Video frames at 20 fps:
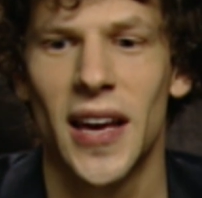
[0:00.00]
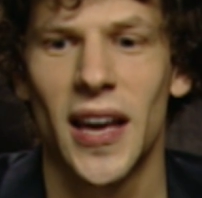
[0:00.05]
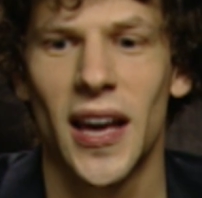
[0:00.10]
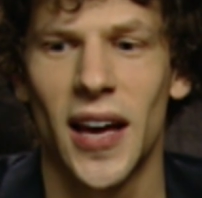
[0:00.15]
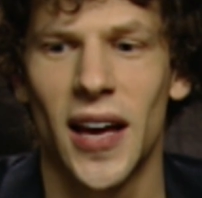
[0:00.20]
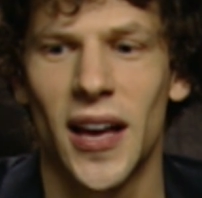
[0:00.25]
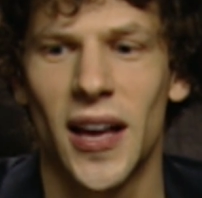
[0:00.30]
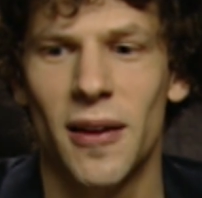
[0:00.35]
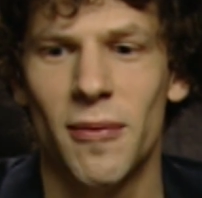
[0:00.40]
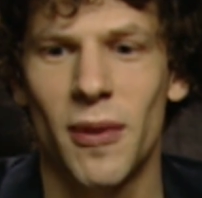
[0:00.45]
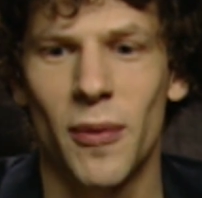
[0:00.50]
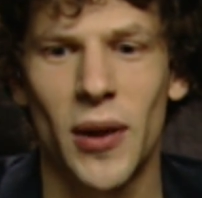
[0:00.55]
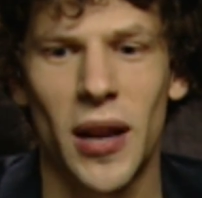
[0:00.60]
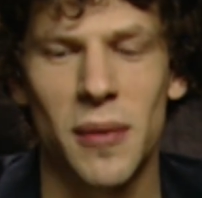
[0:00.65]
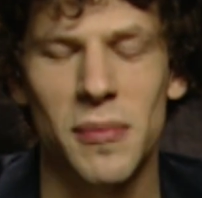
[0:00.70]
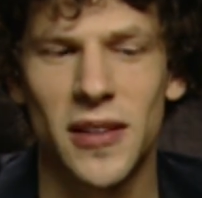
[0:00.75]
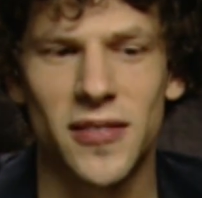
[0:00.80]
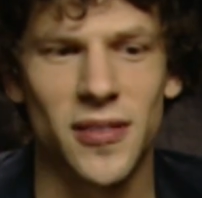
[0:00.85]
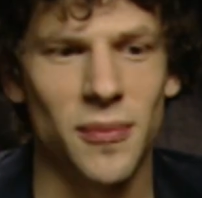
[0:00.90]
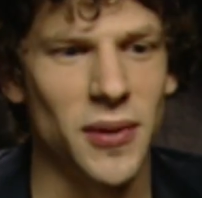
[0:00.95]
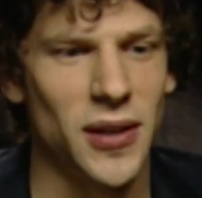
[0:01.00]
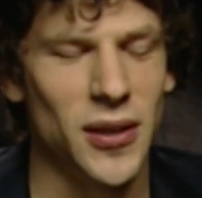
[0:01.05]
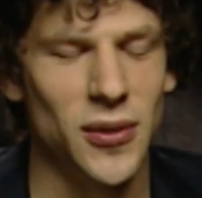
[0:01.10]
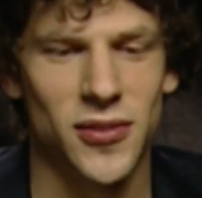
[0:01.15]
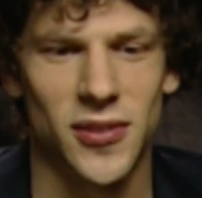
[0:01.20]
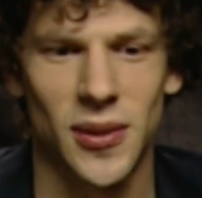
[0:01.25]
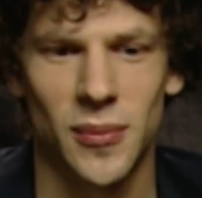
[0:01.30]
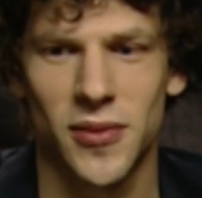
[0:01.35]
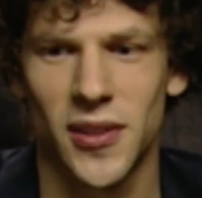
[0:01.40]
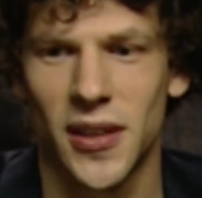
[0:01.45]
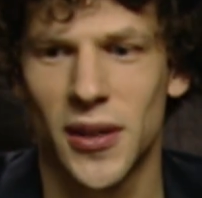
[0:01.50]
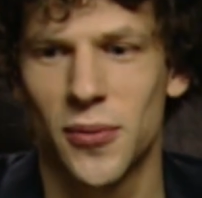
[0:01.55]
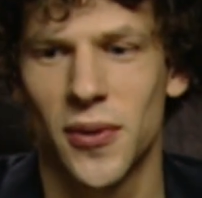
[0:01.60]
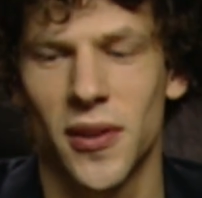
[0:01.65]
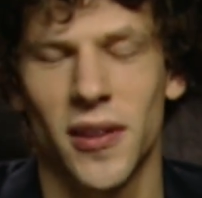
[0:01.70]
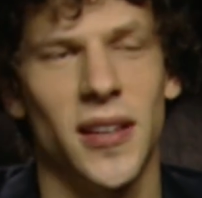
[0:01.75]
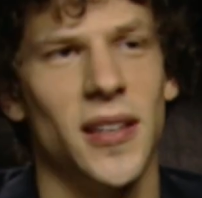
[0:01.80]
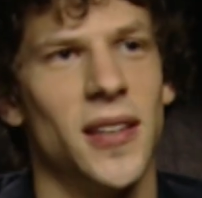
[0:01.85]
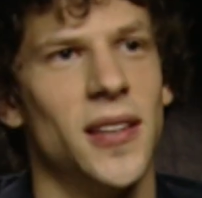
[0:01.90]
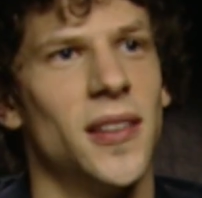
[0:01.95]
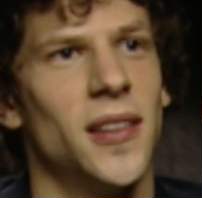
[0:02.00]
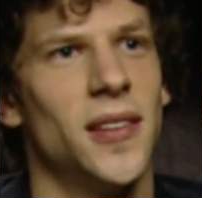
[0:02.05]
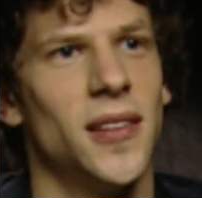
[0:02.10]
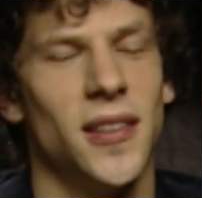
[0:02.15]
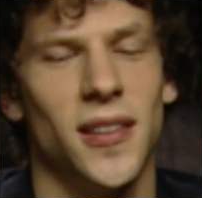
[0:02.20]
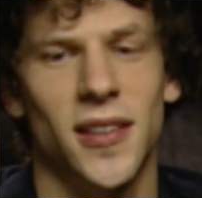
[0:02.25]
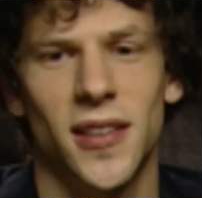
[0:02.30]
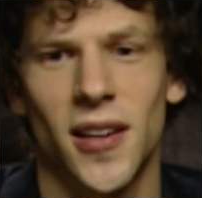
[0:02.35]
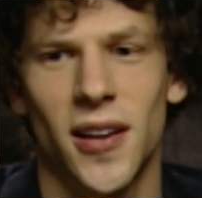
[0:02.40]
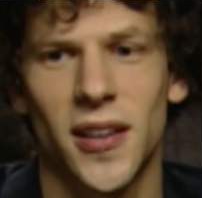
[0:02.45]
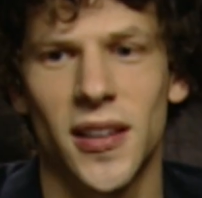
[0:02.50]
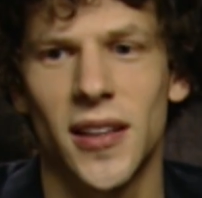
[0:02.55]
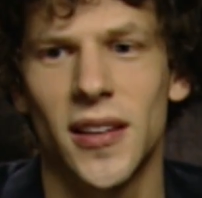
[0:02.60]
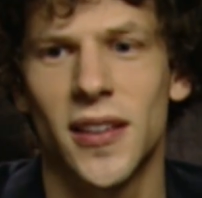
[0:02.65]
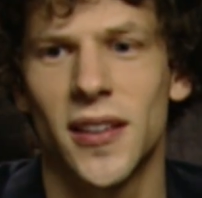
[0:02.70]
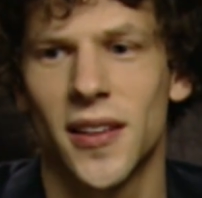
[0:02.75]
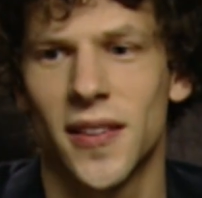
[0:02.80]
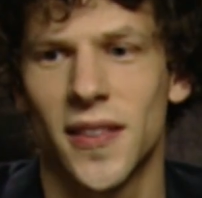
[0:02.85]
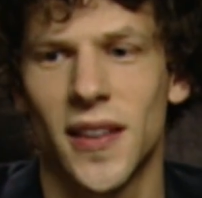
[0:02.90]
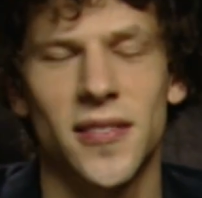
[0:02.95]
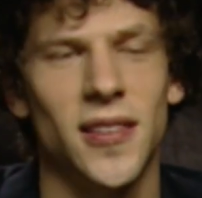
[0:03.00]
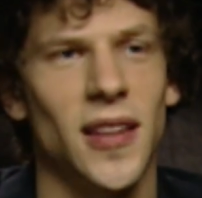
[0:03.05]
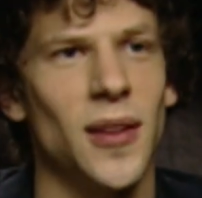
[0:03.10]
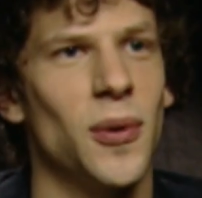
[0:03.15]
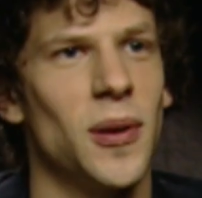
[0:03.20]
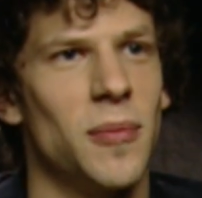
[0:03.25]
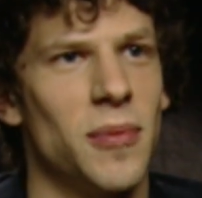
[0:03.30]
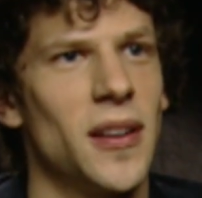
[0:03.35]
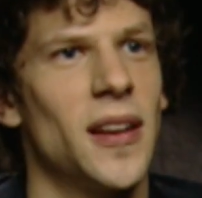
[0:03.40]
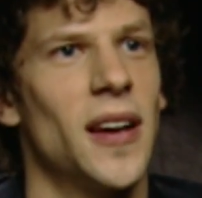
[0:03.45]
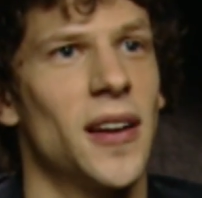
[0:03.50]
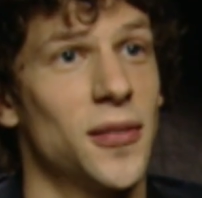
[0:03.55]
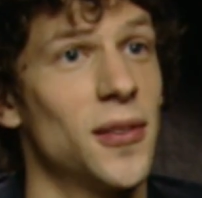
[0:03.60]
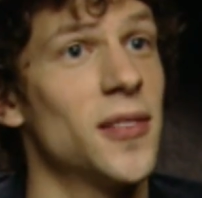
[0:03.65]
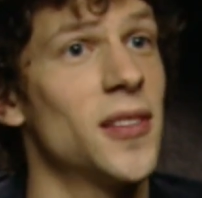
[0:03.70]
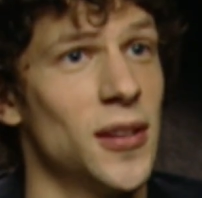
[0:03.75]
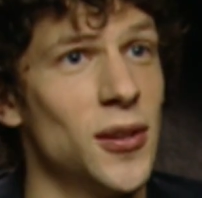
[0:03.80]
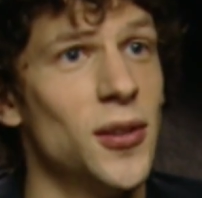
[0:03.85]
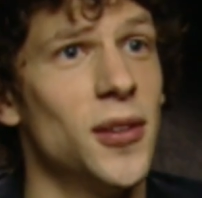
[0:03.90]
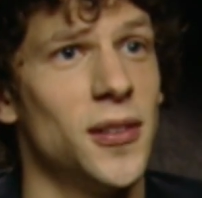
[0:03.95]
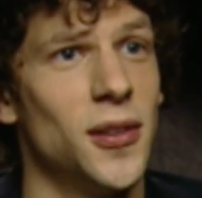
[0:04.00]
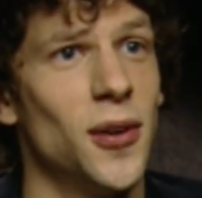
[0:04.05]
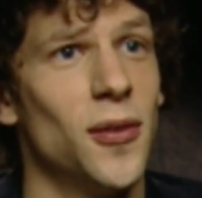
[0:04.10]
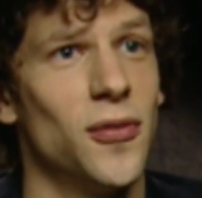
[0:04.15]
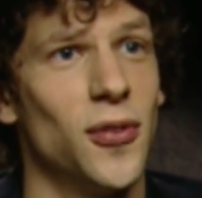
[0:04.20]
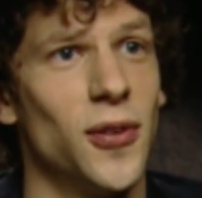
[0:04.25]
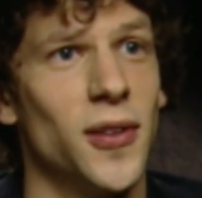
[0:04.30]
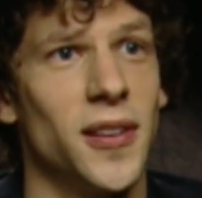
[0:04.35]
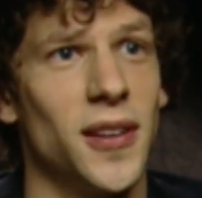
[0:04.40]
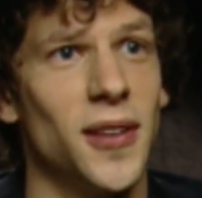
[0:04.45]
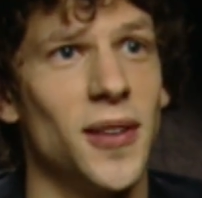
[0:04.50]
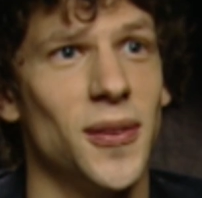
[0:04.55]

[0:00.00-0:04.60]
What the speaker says: And when I meet somebody who seems like really nutty and they say they want to be an actor, I say, good, go for it.